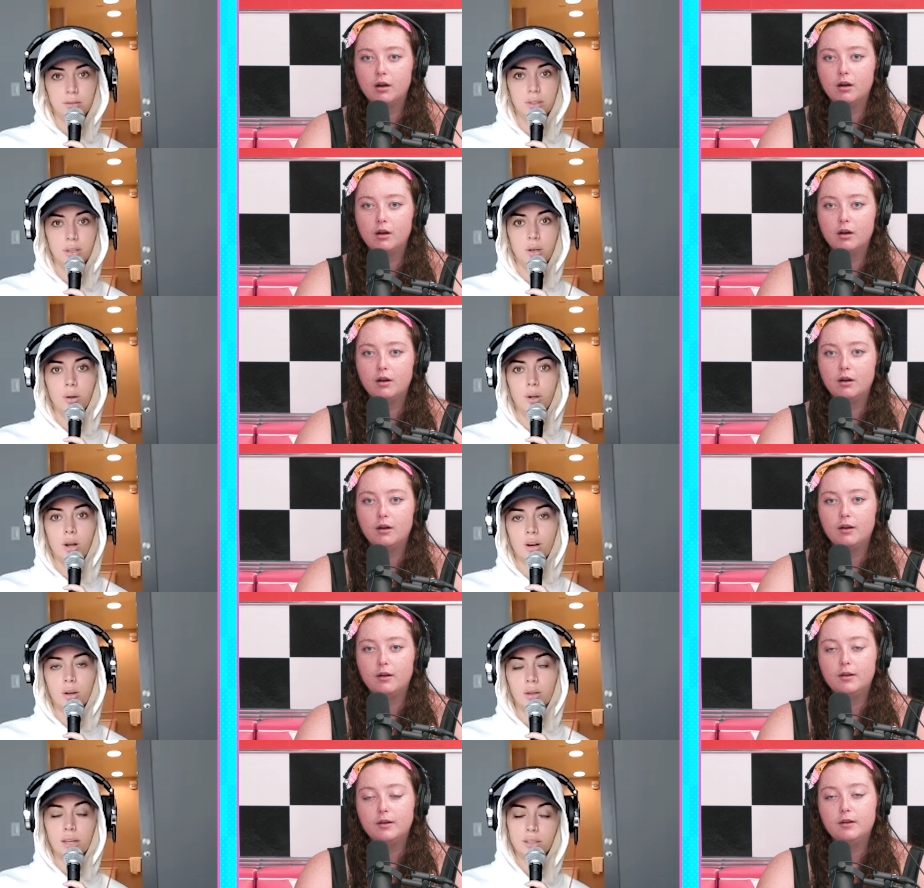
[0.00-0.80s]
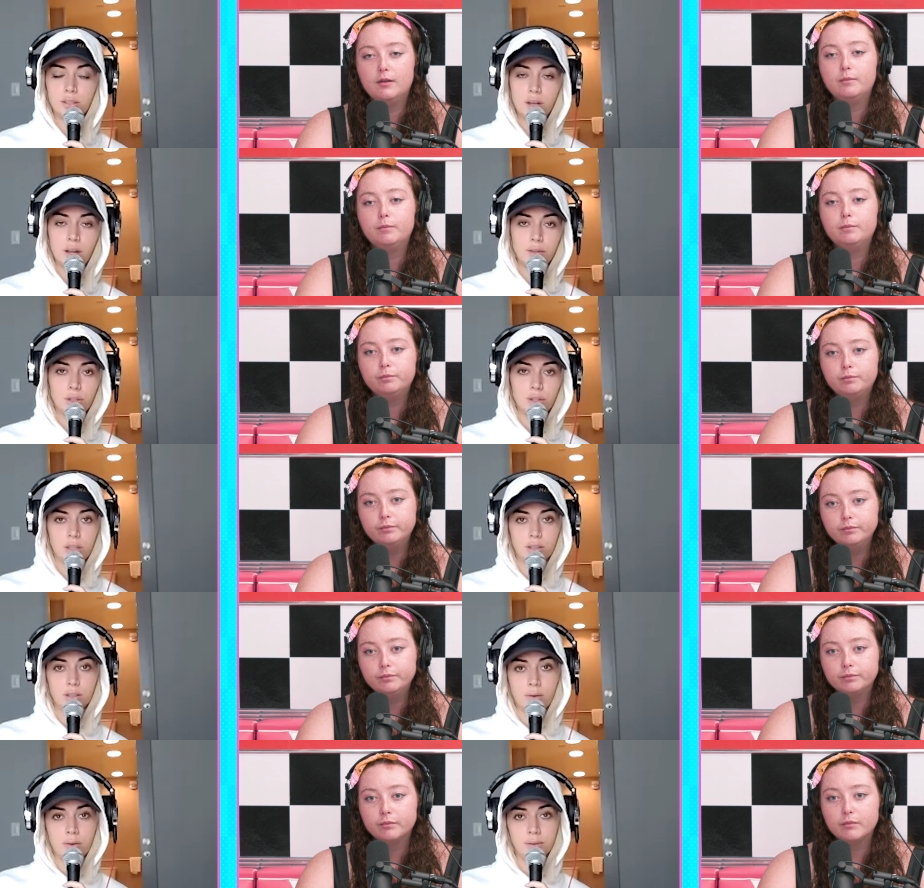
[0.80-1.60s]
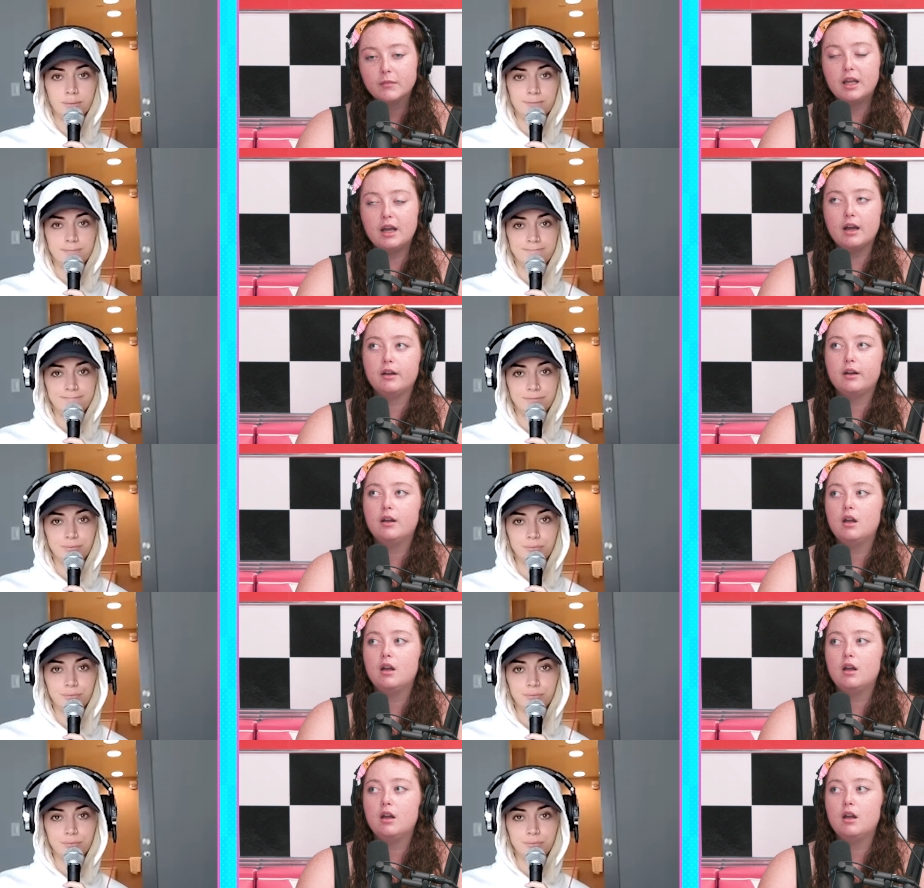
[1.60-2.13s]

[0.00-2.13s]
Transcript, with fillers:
Speaker 1: Oh, God. Okay, so you got the shots going. Yeah.